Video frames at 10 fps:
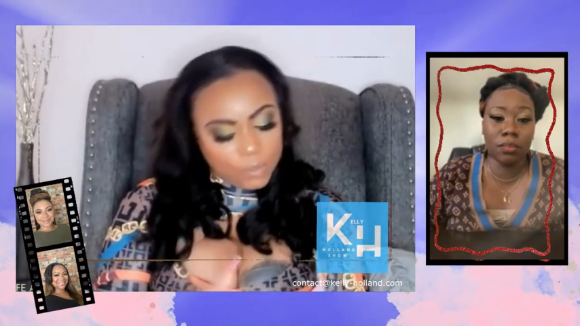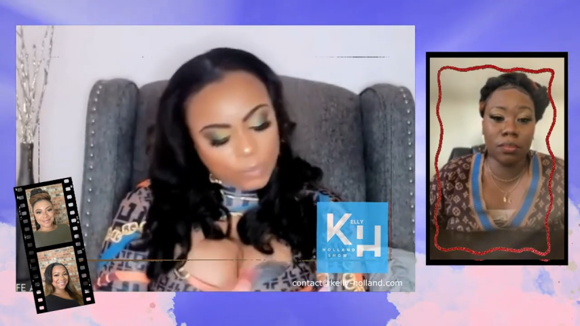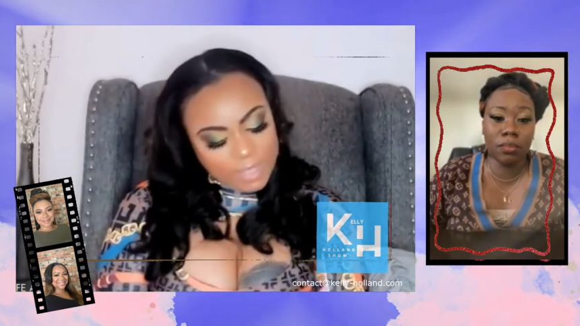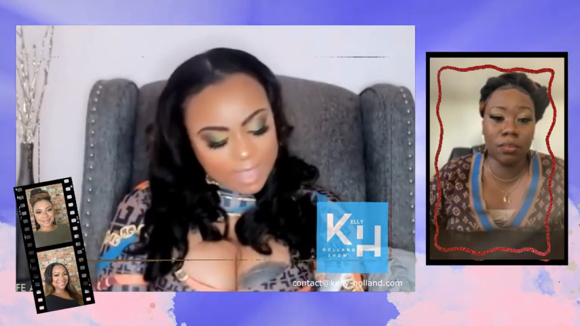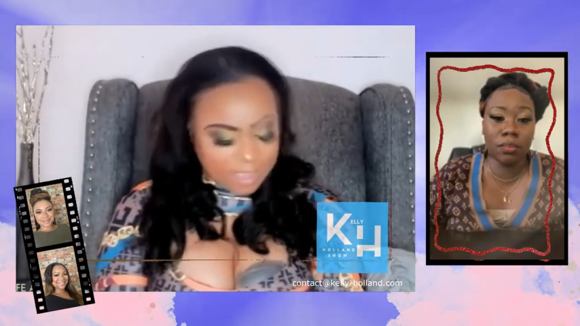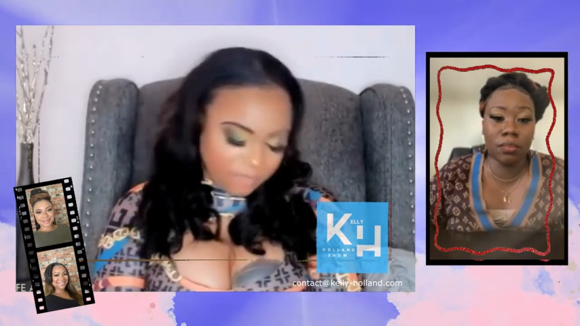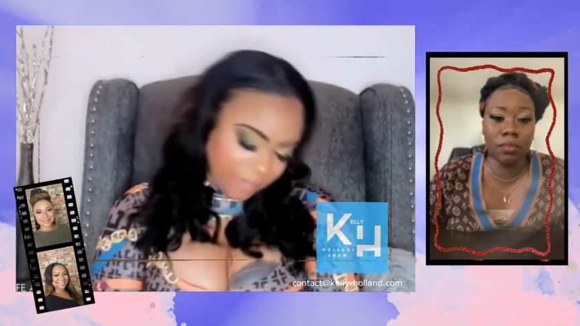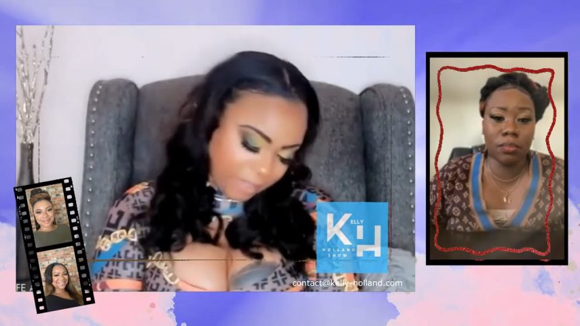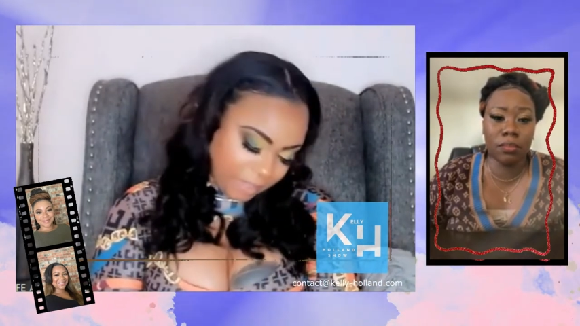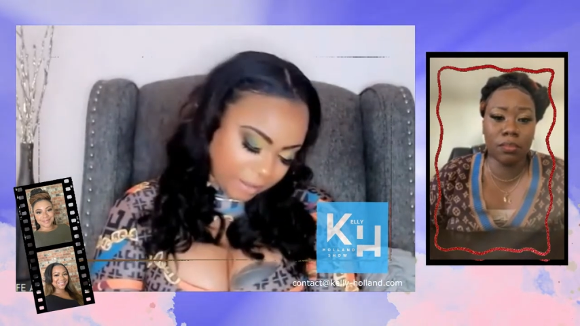Speaker 1: We have
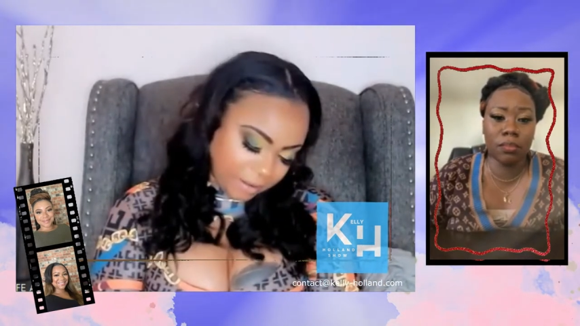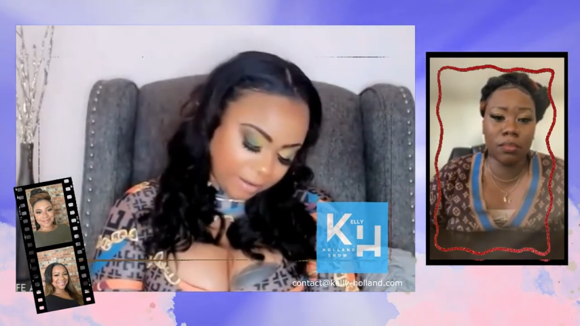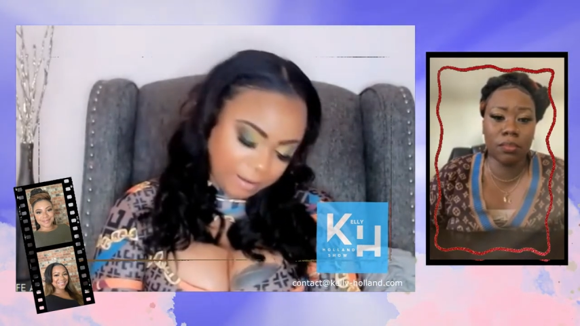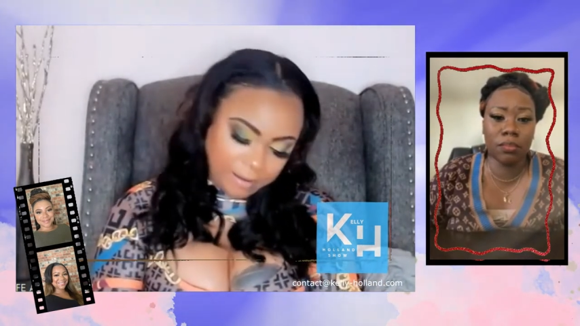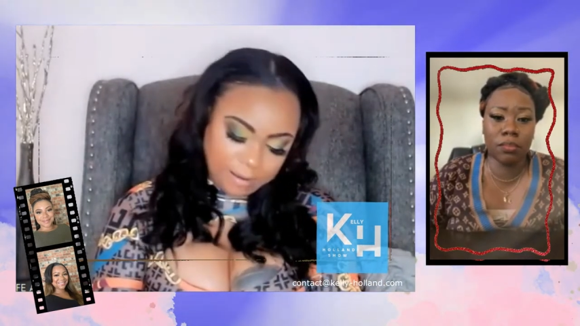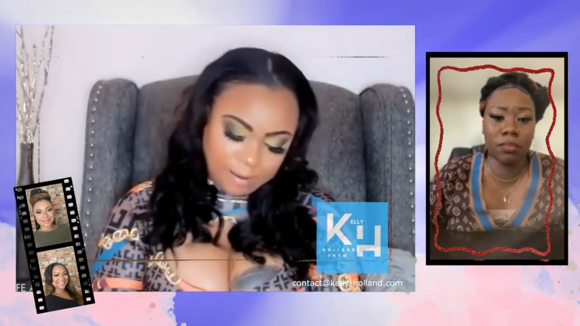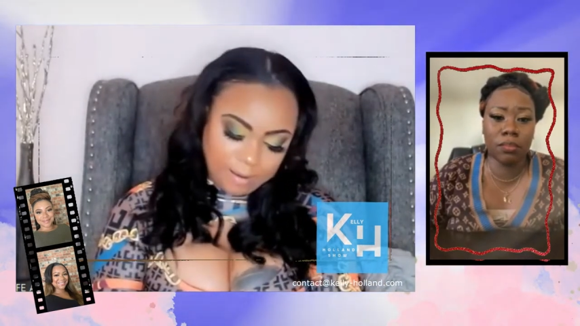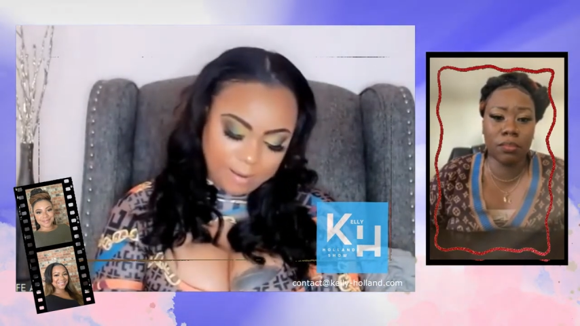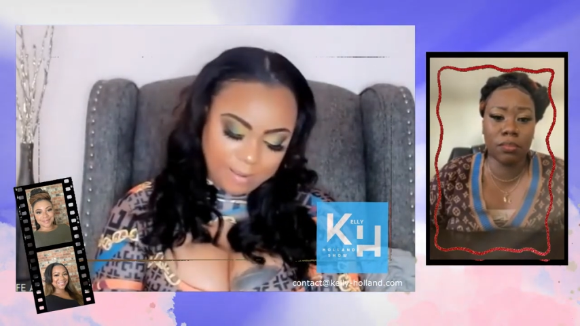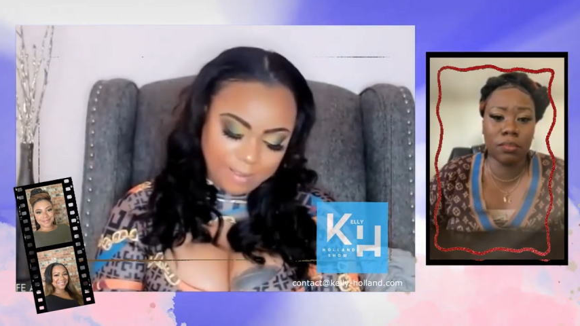here.
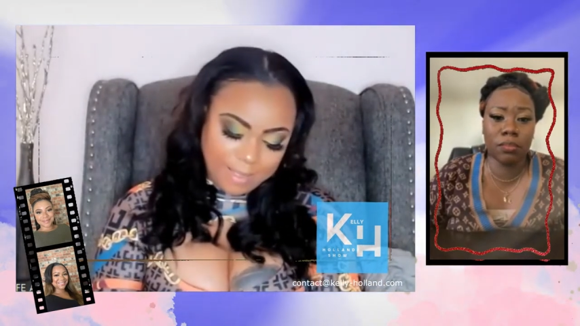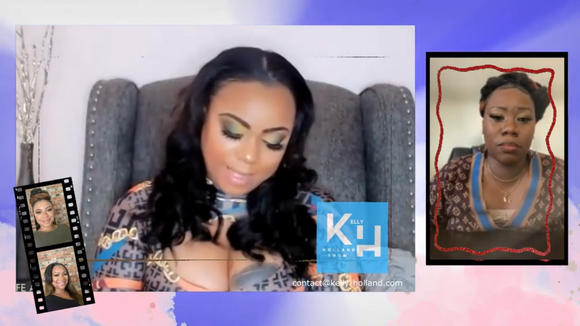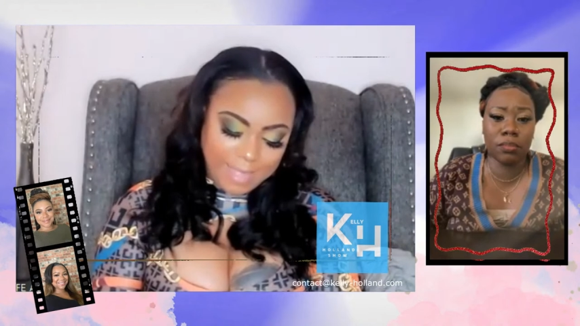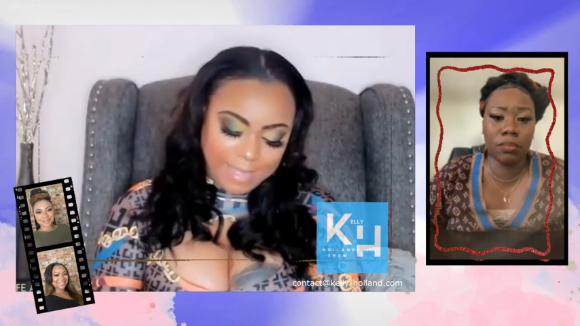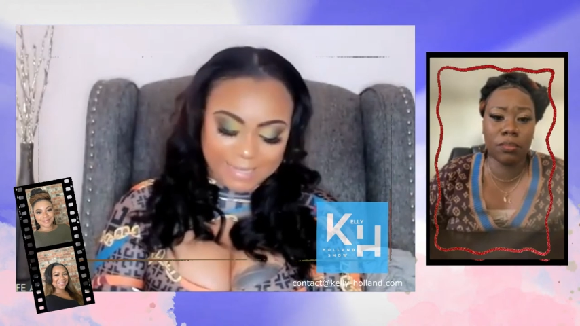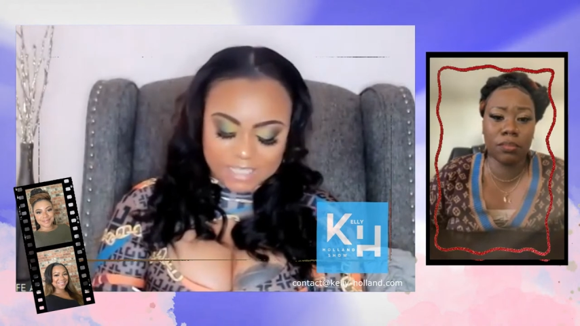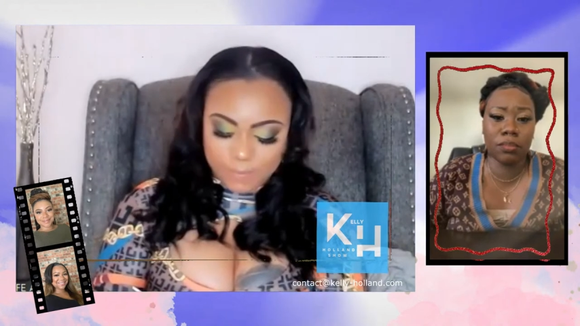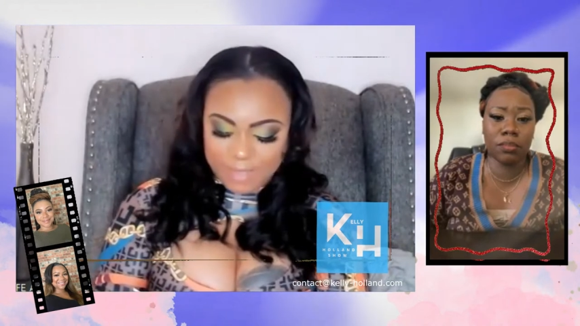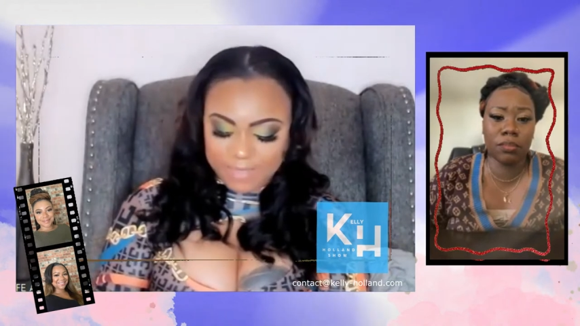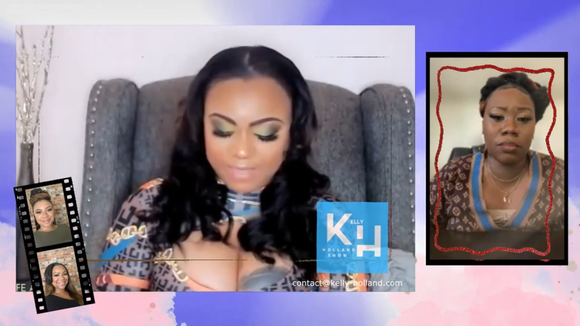
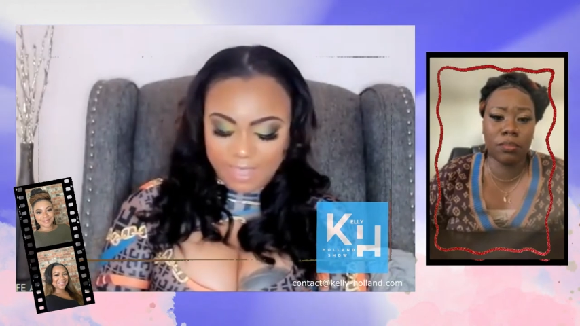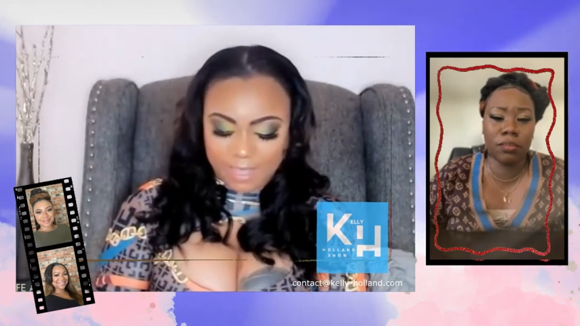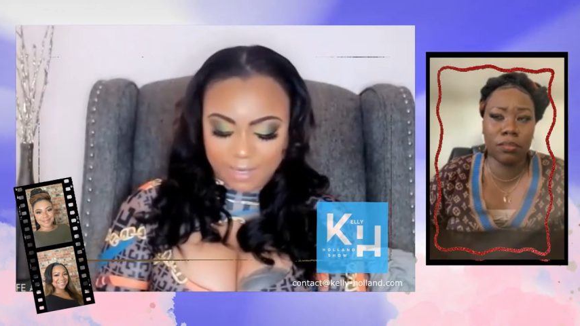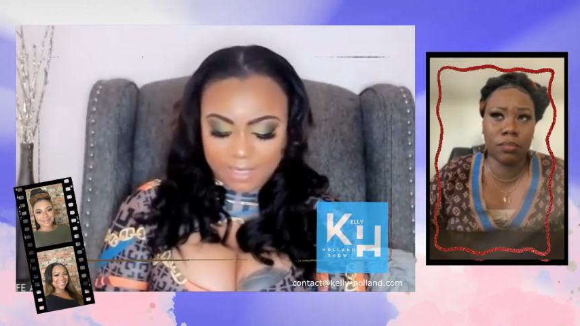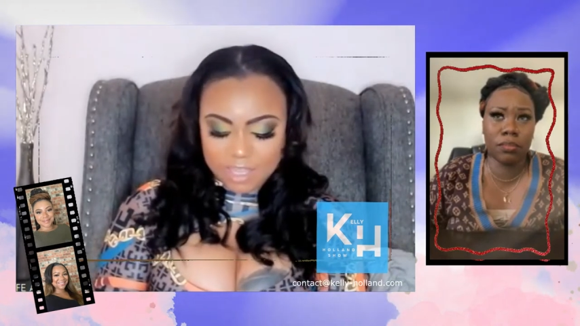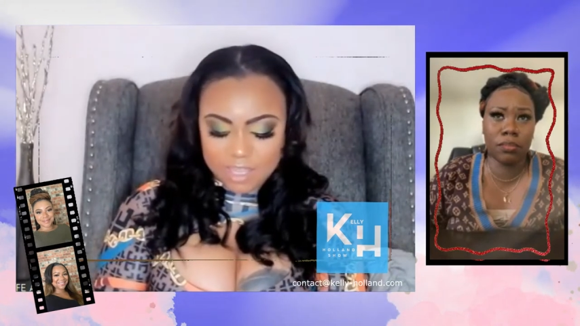Elizabeth Kelly.